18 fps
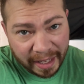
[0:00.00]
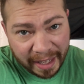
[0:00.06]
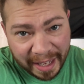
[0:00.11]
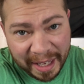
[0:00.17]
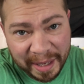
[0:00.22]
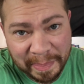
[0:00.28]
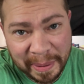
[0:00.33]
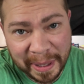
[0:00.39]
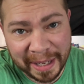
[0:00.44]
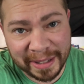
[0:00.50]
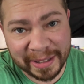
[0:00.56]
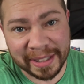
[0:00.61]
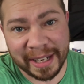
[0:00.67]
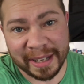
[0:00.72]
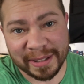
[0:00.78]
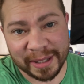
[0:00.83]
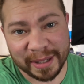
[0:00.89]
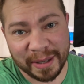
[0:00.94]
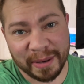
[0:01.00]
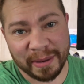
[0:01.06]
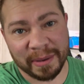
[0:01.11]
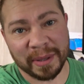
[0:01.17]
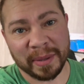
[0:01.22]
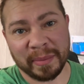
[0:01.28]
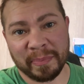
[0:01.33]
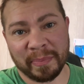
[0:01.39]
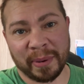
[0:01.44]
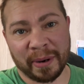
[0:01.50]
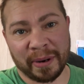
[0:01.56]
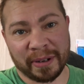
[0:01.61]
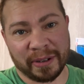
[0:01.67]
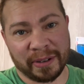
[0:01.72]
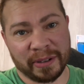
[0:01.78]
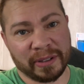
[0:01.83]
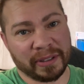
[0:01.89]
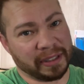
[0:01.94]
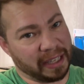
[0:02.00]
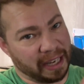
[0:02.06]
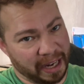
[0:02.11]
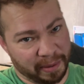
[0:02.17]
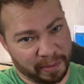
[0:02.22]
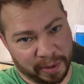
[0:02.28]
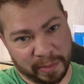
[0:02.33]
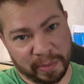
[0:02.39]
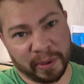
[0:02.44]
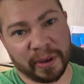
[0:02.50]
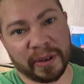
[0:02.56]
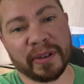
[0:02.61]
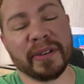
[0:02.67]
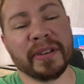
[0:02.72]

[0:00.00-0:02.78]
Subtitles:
Hey pals, how's it going? Cameron Parker